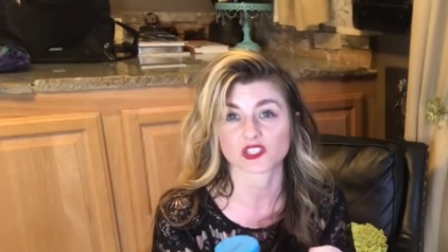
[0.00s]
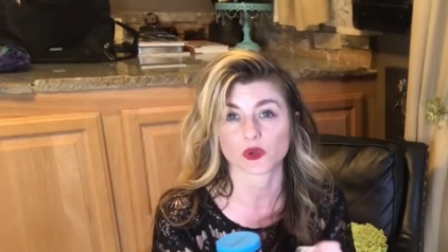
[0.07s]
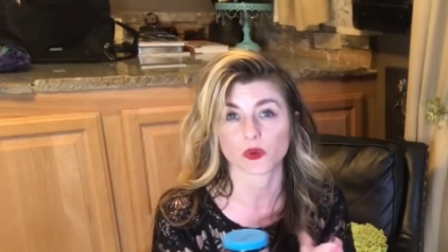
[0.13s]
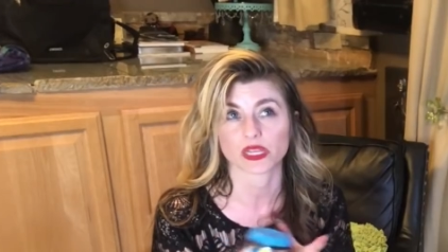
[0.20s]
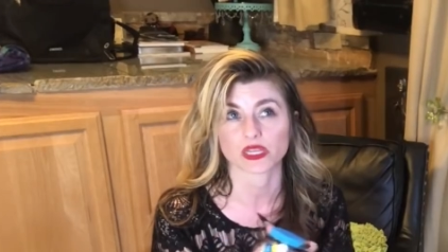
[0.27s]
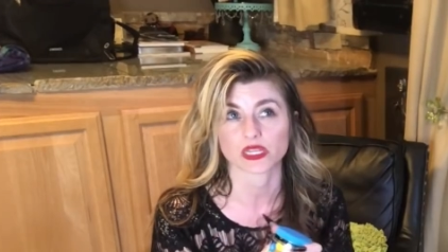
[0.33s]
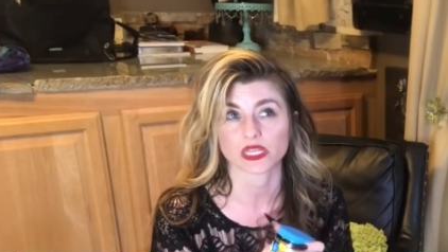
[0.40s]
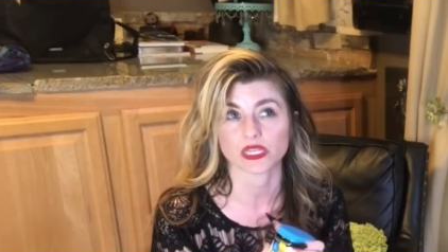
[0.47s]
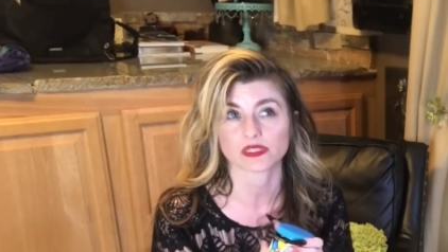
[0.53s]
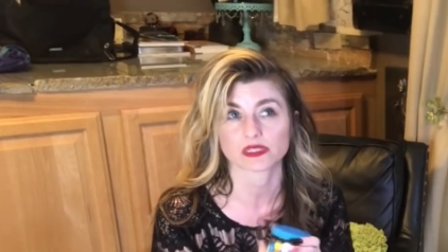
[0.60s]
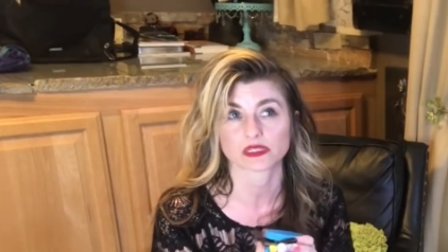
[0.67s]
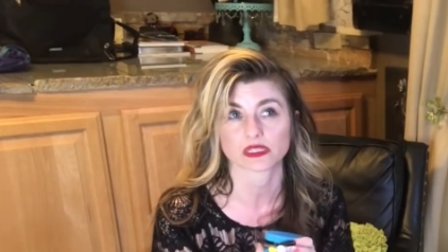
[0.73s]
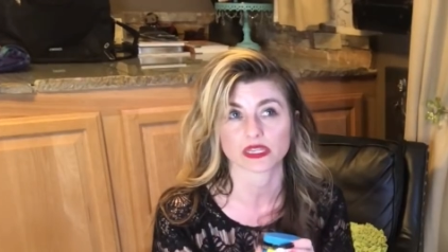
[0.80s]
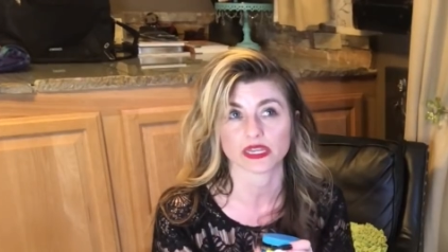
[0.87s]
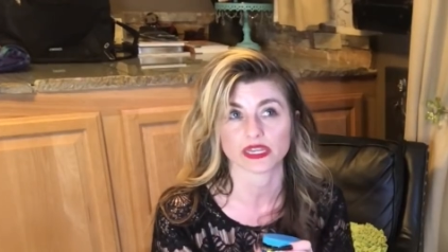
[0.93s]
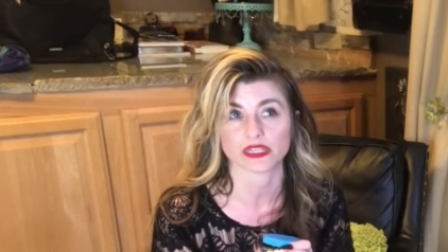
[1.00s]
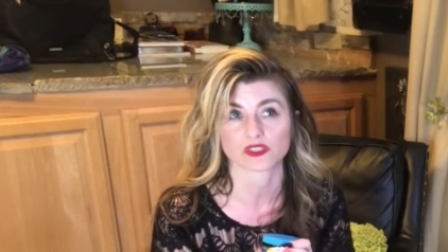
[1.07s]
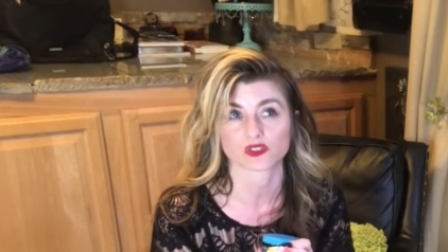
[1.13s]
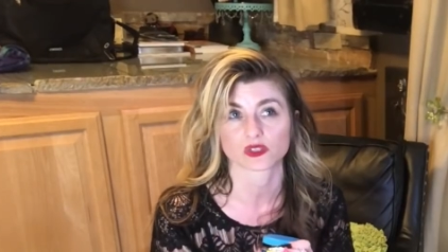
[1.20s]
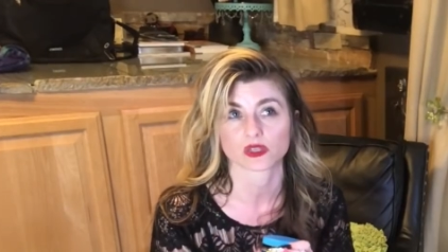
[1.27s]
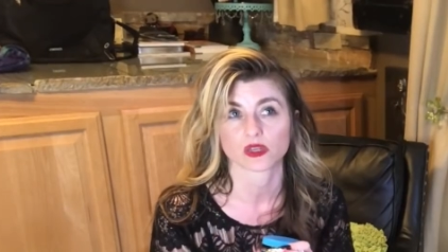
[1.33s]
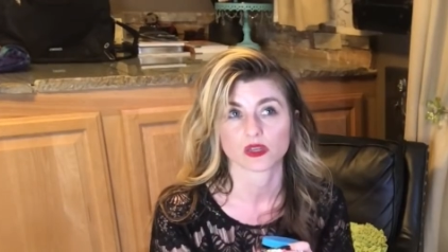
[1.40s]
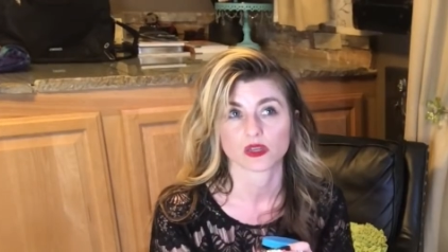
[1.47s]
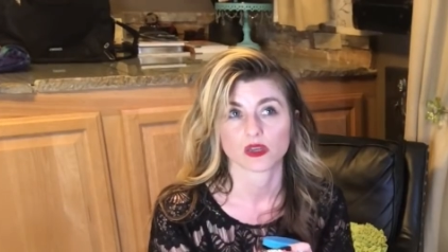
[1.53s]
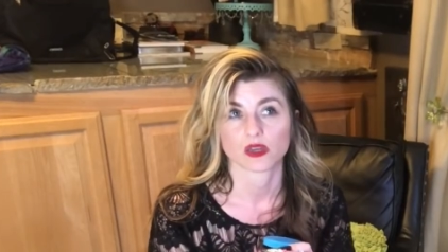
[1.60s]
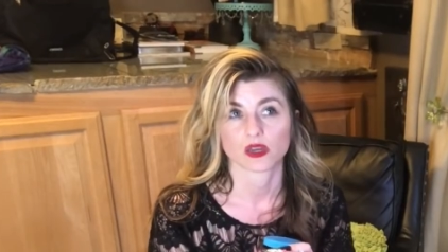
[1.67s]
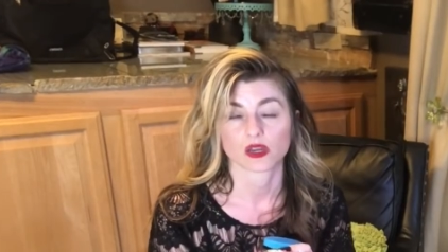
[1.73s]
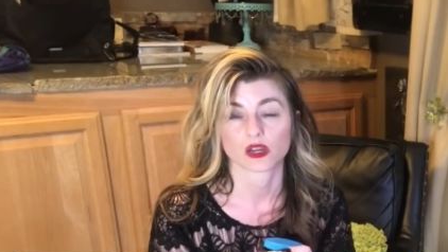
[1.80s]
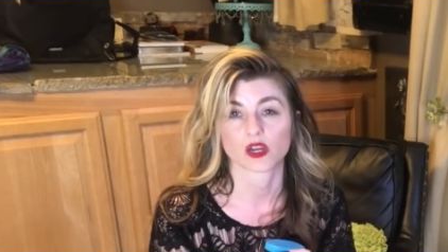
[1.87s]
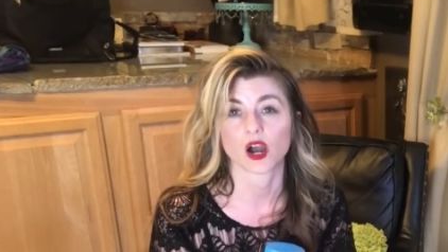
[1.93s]
So at least it's
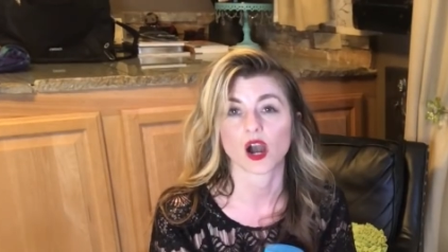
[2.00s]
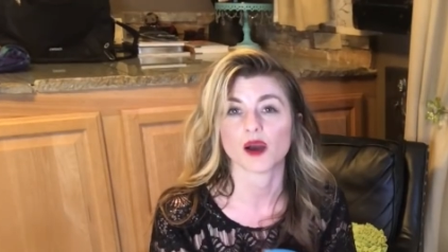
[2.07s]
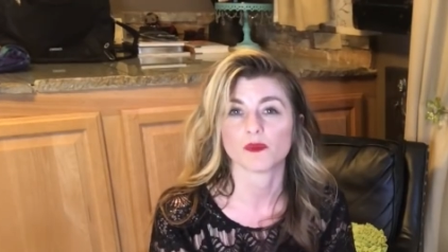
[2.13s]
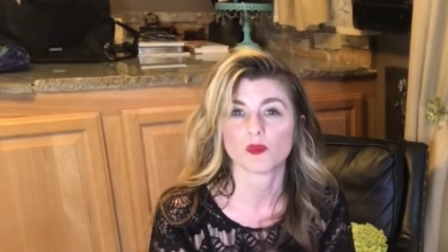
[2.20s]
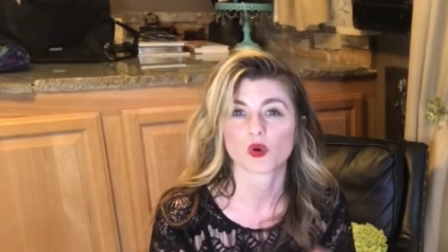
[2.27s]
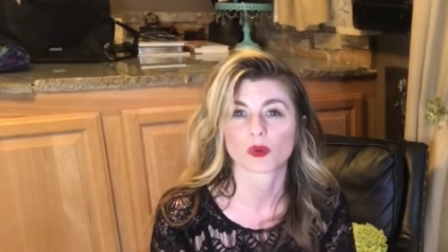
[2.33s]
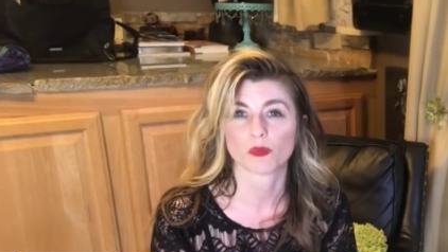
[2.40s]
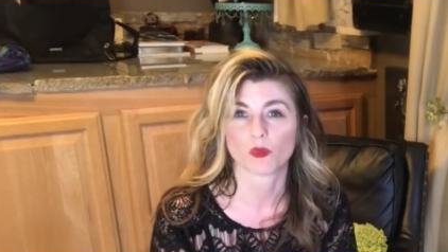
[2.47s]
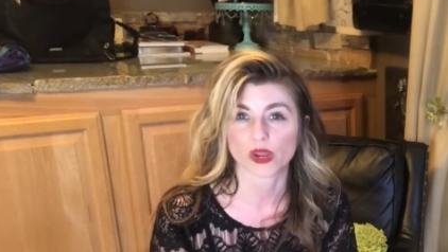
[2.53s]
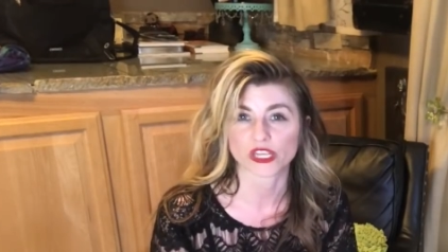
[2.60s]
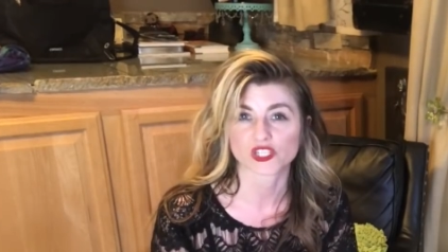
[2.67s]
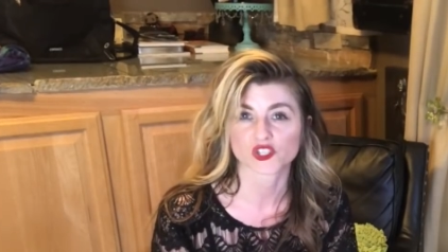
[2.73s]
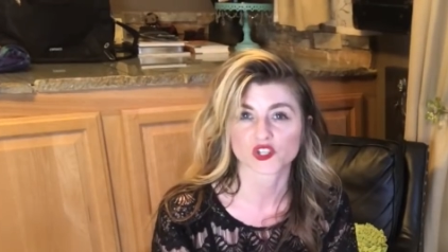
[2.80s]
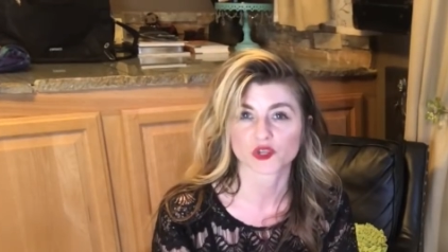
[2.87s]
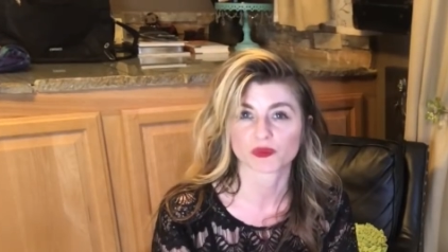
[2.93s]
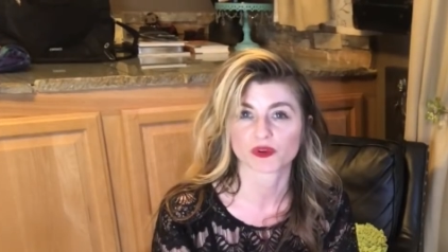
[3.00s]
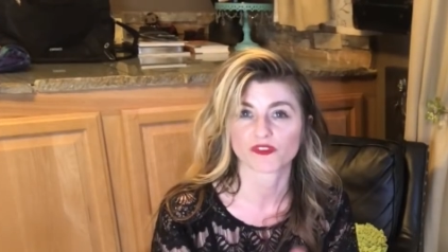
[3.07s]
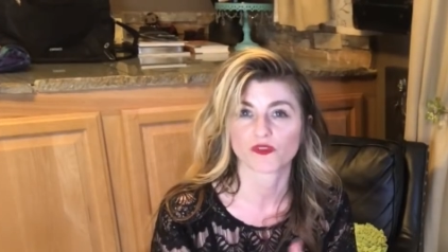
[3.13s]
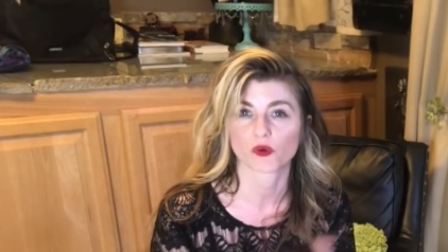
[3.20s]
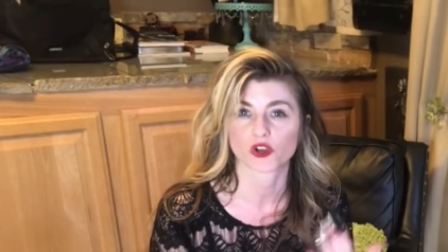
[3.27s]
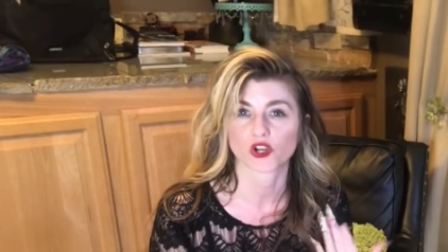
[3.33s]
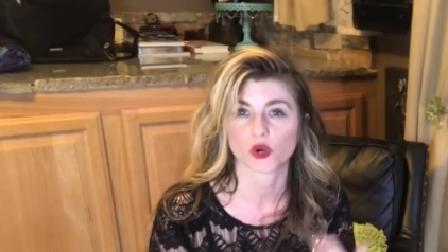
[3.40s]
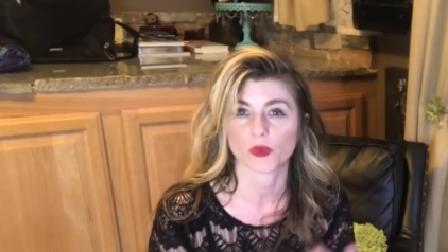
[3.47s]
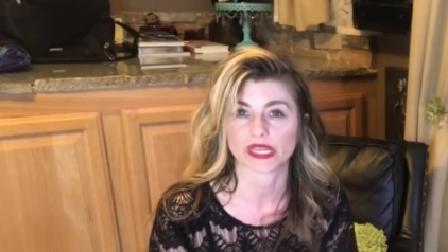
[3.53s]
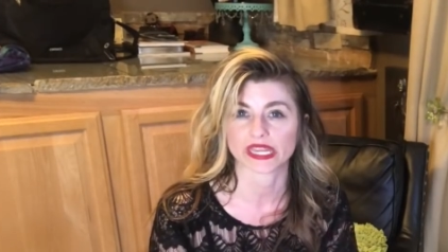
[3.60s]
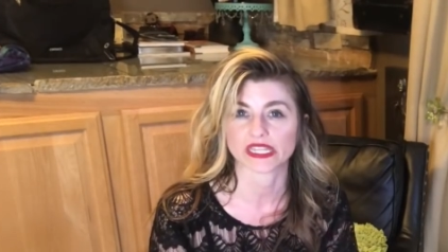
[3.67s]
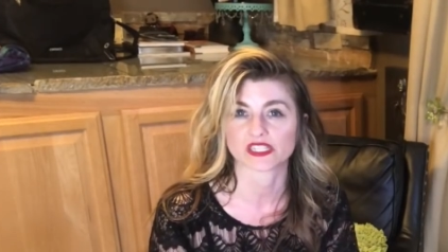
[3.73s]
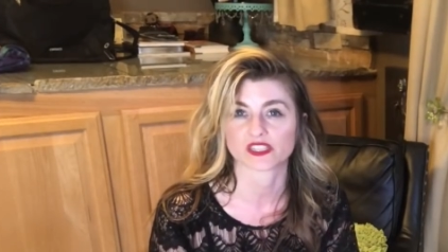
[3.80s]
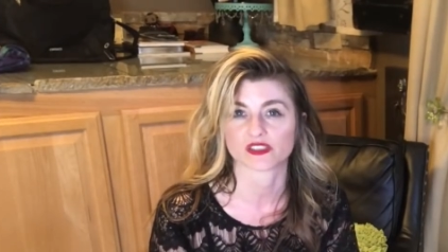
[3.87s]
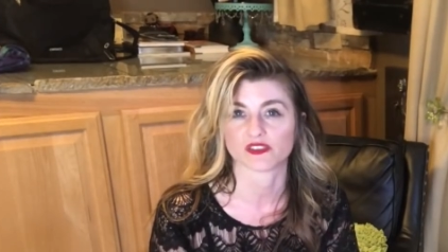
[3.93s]
got more moisture before going
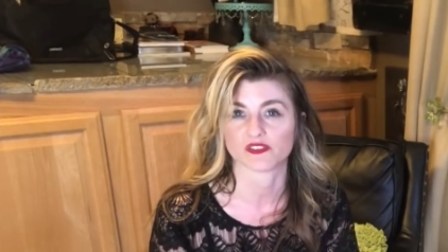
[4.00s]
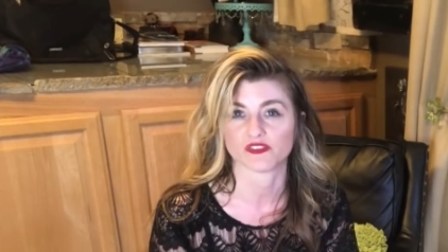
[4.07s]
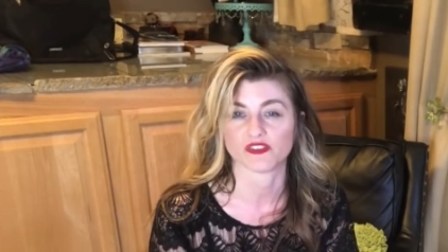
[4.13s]
into the